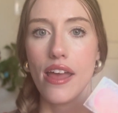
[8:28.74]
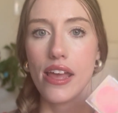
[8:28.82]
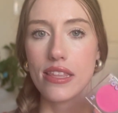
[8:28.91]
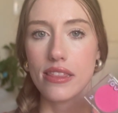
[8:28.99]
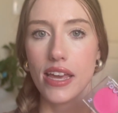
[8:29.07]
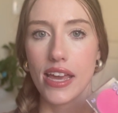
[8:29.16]

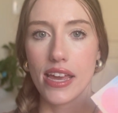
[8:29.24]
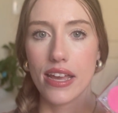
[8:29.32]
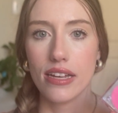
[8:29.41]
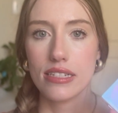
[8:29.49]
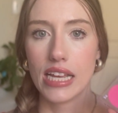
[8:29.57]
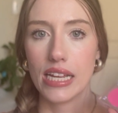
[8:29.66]

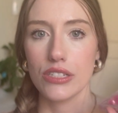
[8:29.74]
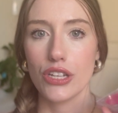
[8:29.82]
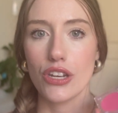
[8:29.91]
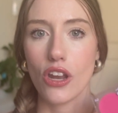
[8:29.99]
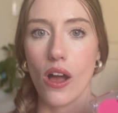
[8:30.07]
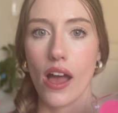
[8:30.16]
they tend to
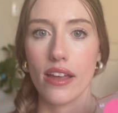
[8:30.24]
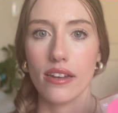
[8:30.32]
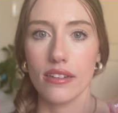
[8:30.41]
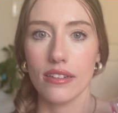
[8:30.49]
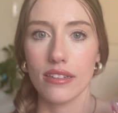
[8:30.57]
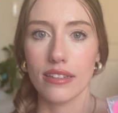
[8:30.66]
not
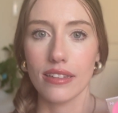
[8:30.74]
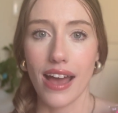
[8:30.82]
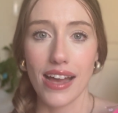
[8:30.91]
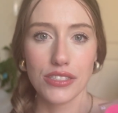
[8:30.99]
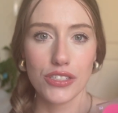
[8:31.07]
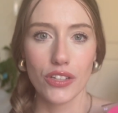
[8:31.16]

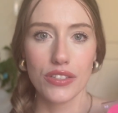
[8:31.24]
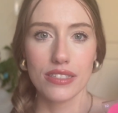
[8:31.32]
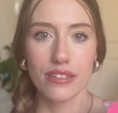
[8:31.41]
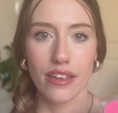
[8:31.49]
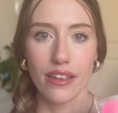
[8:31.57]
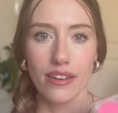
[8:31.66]
last on the
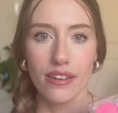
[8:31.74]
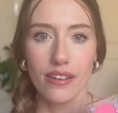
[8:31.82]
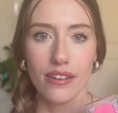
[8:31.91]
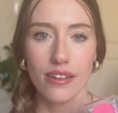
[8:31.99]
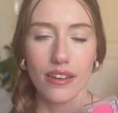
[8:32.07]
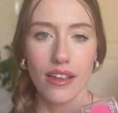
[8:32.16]
skin
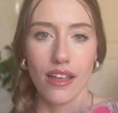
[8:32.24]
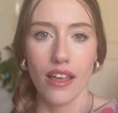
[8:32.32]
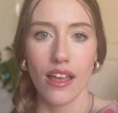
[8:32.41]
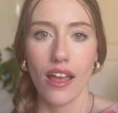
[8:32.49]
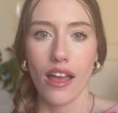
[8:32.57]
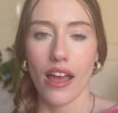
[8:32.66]

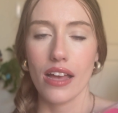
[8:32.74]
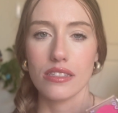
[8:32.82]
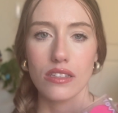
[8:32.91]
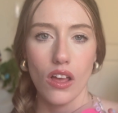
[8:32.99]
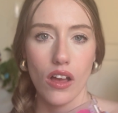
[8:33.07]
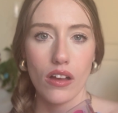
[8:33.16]
as
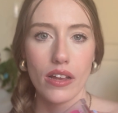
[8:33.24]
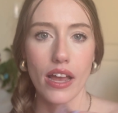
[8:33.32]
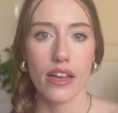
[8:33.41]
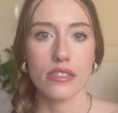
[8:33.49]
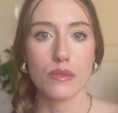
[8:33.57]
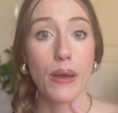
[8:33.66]
long
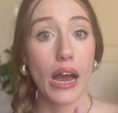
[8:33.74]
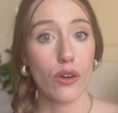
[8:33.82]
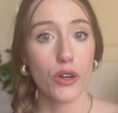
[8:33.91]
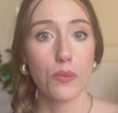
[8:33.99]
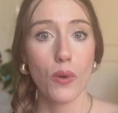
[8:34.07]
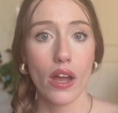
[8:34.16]
as powder
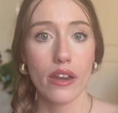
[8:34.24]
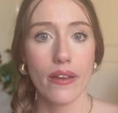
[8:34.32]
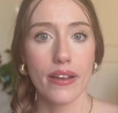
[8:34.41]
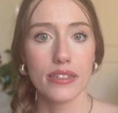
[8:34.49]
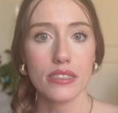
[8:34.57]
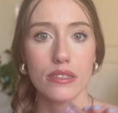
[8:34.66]

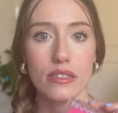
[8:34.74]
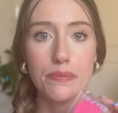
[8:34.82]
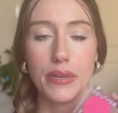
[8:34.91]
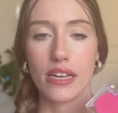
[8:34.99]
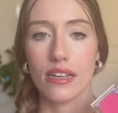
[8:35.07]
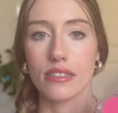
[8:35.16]
products
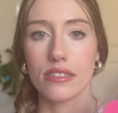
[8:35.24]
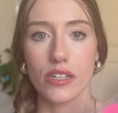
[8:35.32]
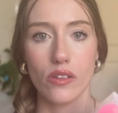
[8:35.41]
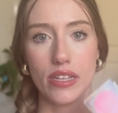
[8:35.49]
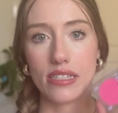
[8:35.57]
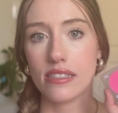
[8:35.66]
because, you know,
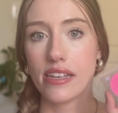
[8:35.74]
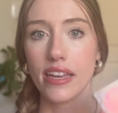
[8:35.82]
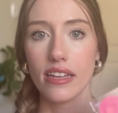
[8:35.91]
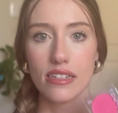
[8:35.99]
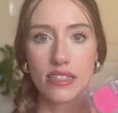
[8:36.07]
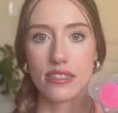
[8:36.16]
they sink
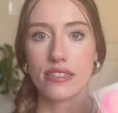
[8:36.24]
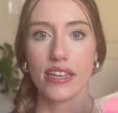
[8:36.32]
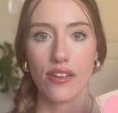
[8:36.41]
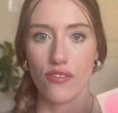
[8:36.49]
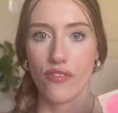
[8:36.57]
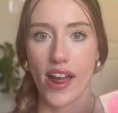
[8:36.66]
into the
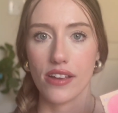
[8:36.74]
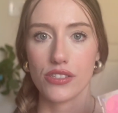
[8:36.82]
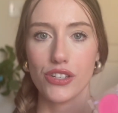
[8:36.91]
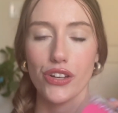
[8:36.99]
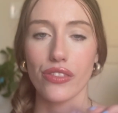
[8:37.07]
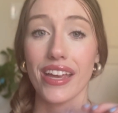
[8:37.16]
skin faster
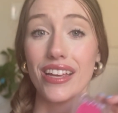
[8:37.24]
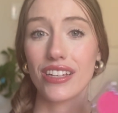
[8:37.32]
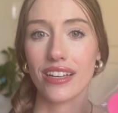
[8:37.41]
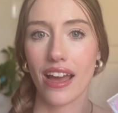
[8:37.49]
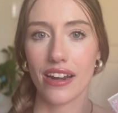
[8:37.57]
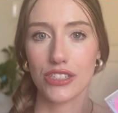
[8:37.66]
and they can
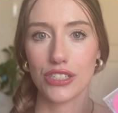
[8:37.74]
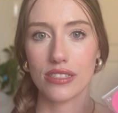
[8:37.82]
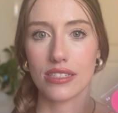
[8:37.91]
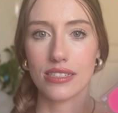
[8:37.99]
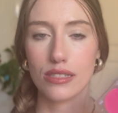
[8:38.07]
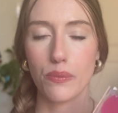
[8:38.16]
kind of just
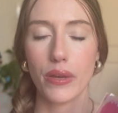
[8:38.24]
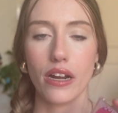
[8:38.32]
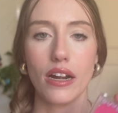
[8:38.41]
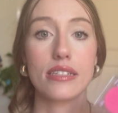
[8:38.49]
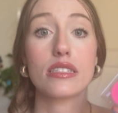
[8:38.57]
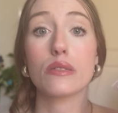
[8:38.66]
disappear,
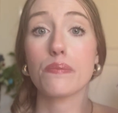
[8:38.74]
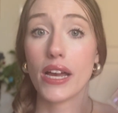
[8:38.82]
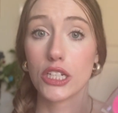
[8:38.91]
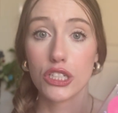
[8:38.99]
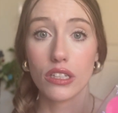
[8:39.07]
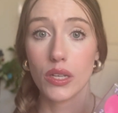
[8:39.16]

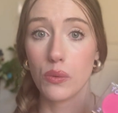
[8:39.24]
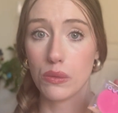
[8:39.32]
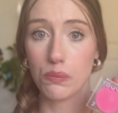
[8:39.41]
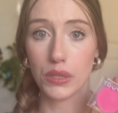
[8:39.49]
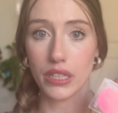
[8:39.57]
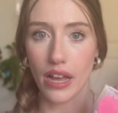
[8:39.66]
especially with
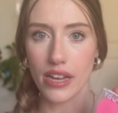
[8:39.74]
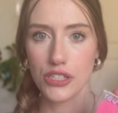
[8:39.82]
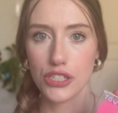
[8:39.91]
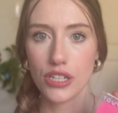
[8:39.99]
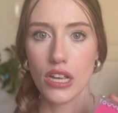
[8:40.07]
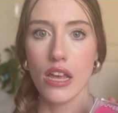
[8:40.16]
blush.